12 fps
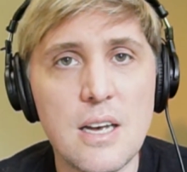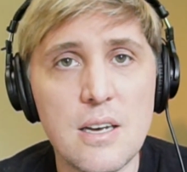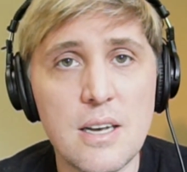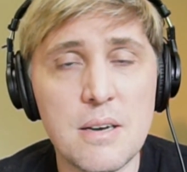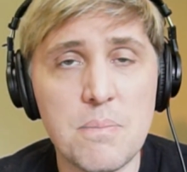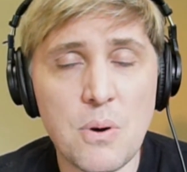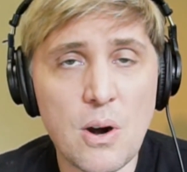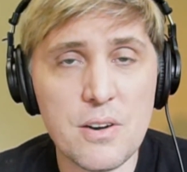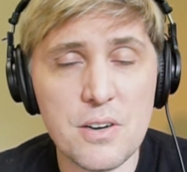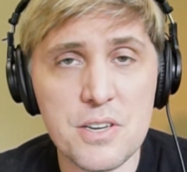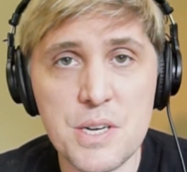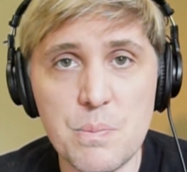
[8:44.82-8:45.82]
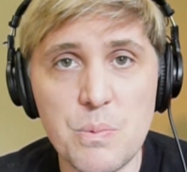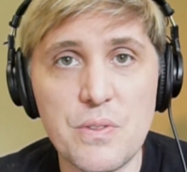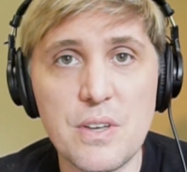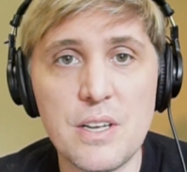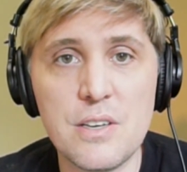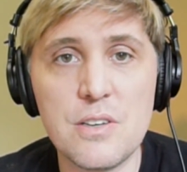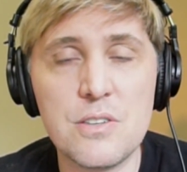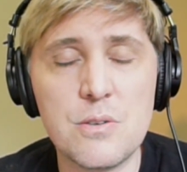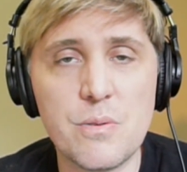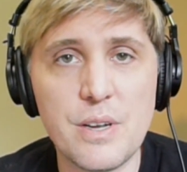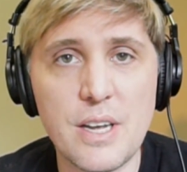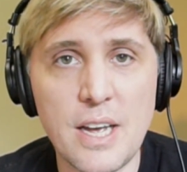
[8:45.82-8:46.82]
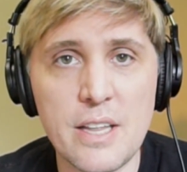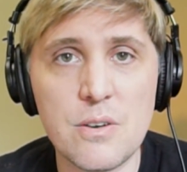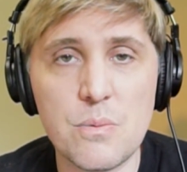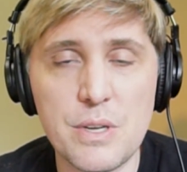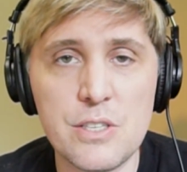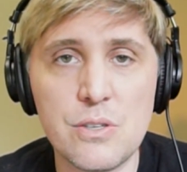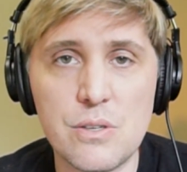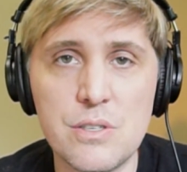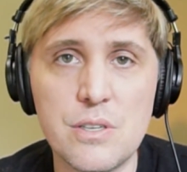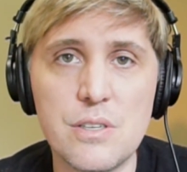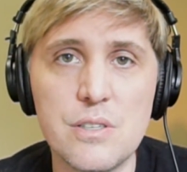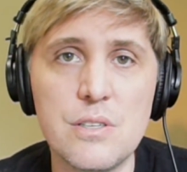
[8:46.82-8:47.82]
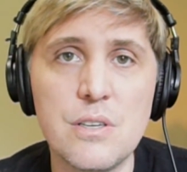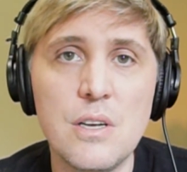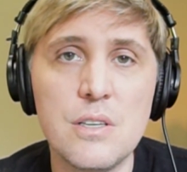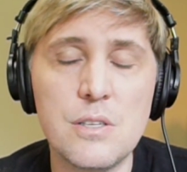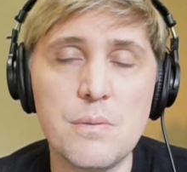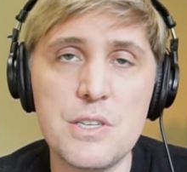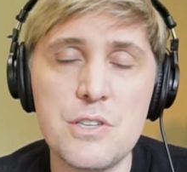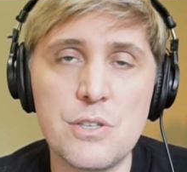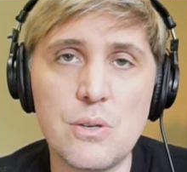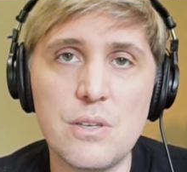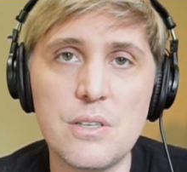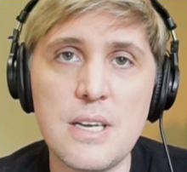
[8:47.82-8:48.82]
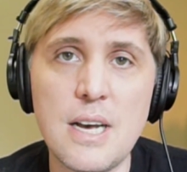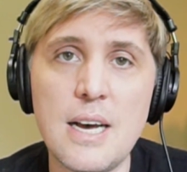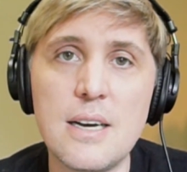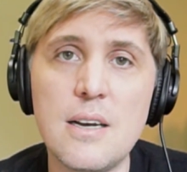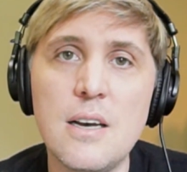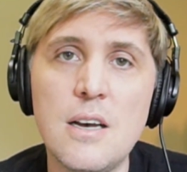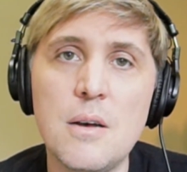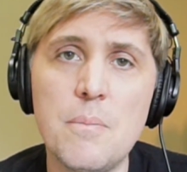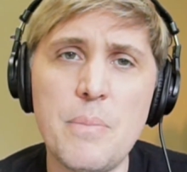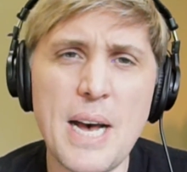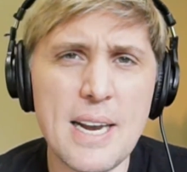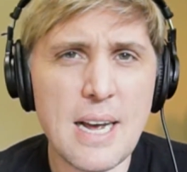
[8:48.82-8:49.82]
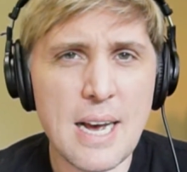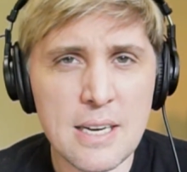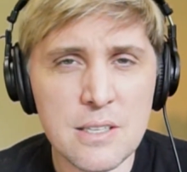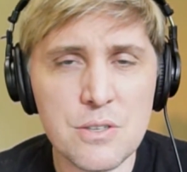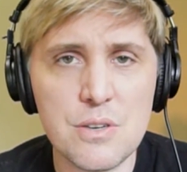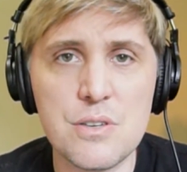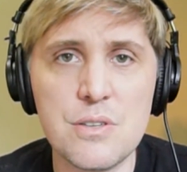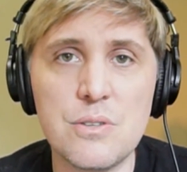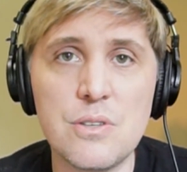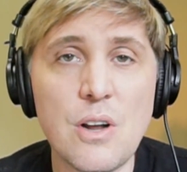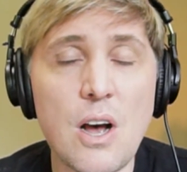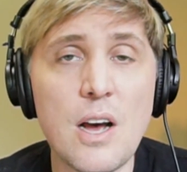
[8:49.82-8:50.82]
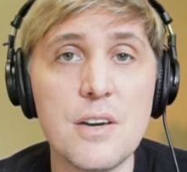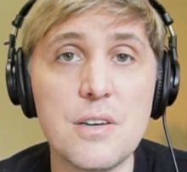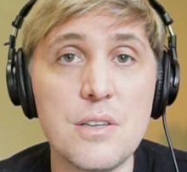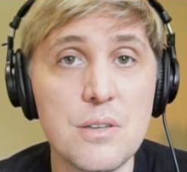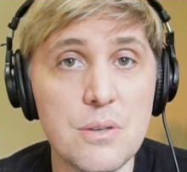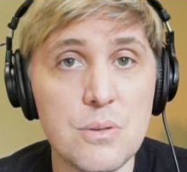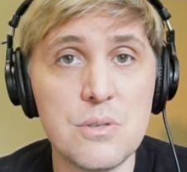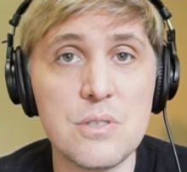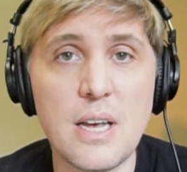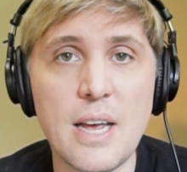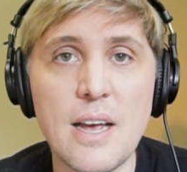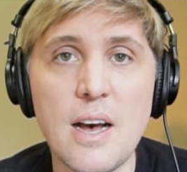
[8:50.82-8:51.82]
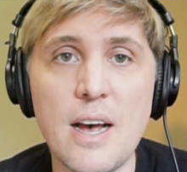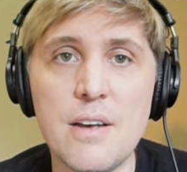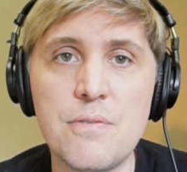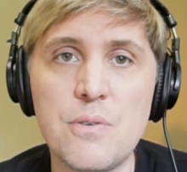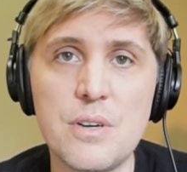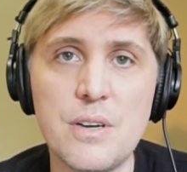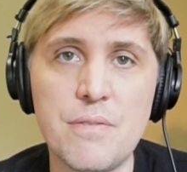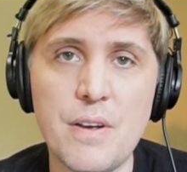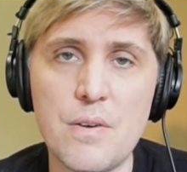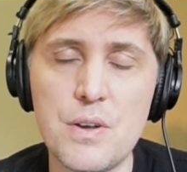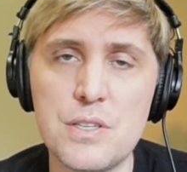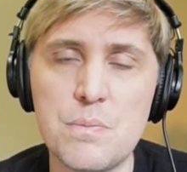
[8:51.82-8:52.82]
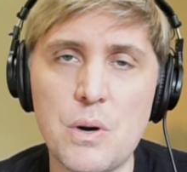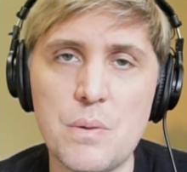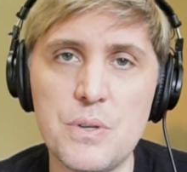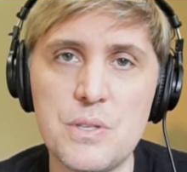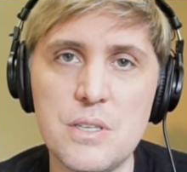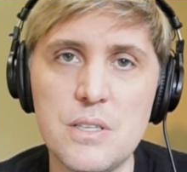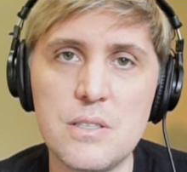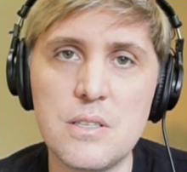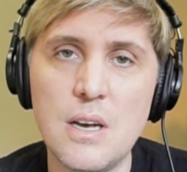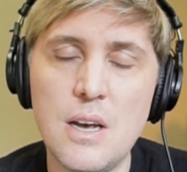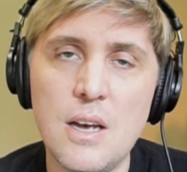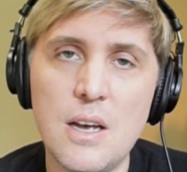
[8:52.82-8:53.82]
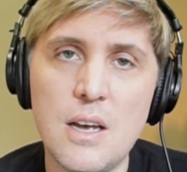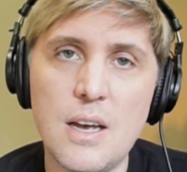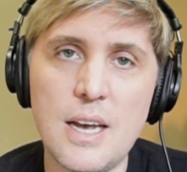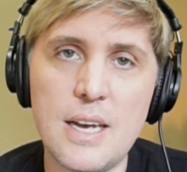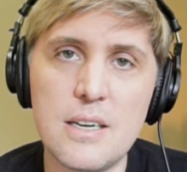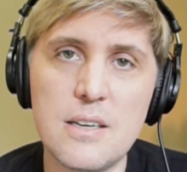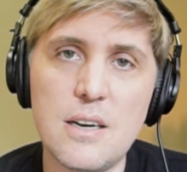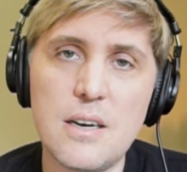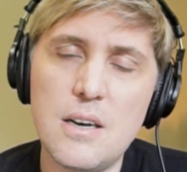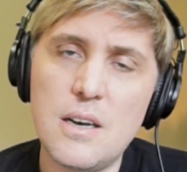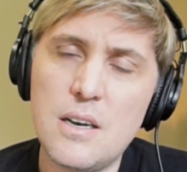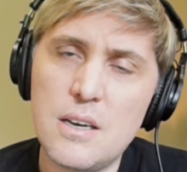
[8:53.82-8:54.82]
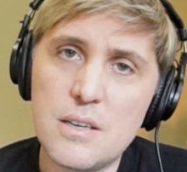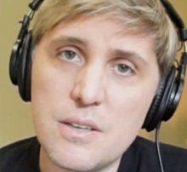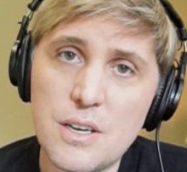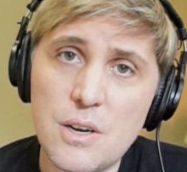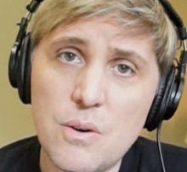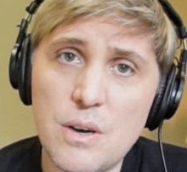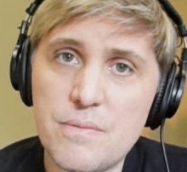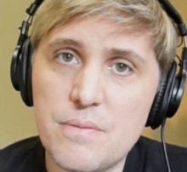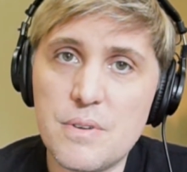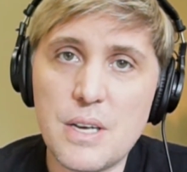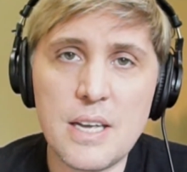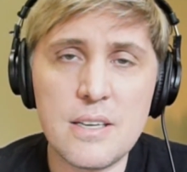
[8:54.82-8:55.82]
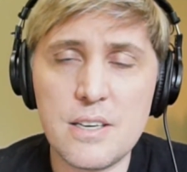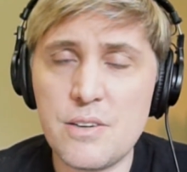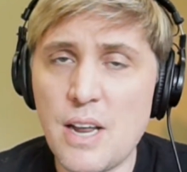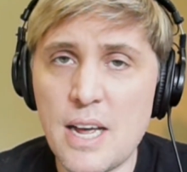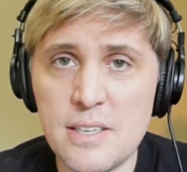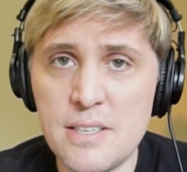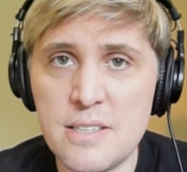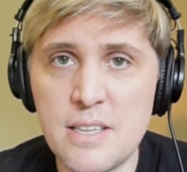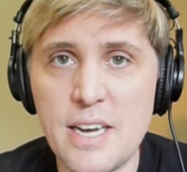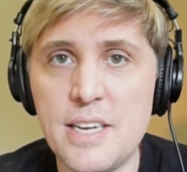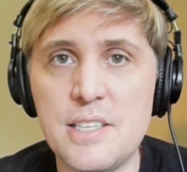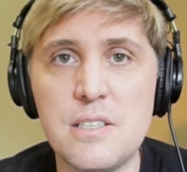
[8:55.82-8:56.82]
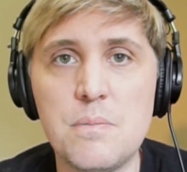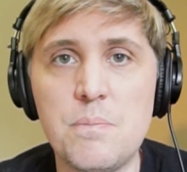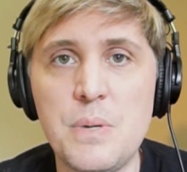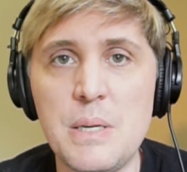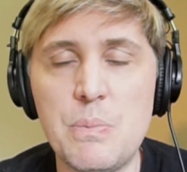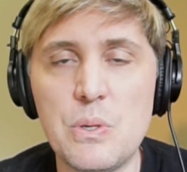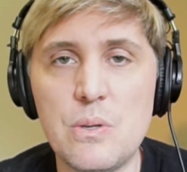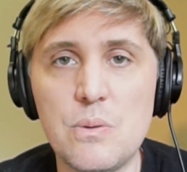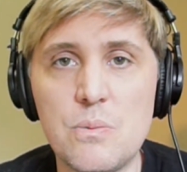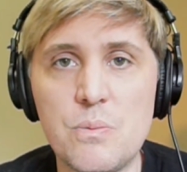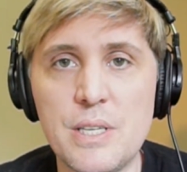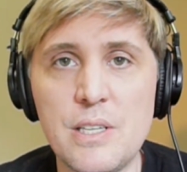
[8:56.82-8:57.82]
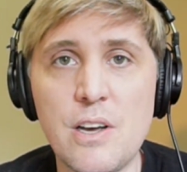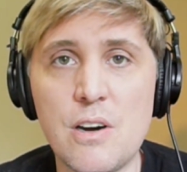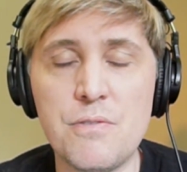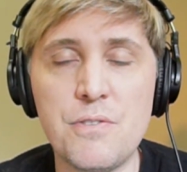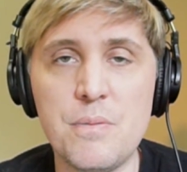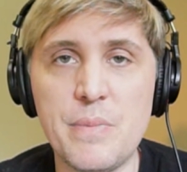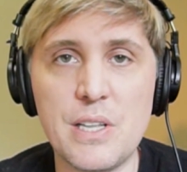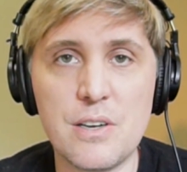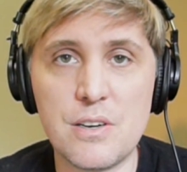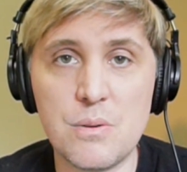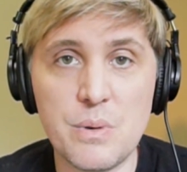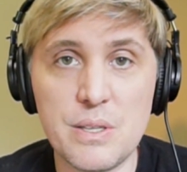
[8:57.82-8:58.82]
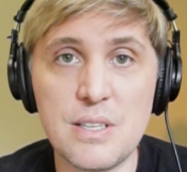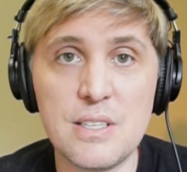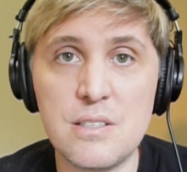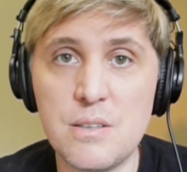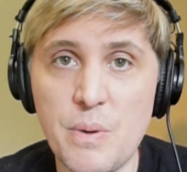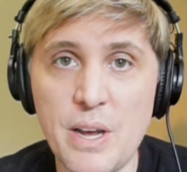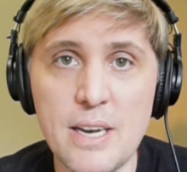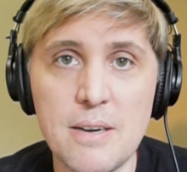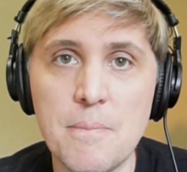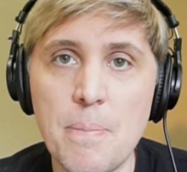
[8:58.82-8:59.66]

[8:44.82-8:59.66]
in partnership with the industry and the researchers to ensure that bad actors do not use AI for nefarious purposes. And, you know, in the United States, people really are familiar with this debate.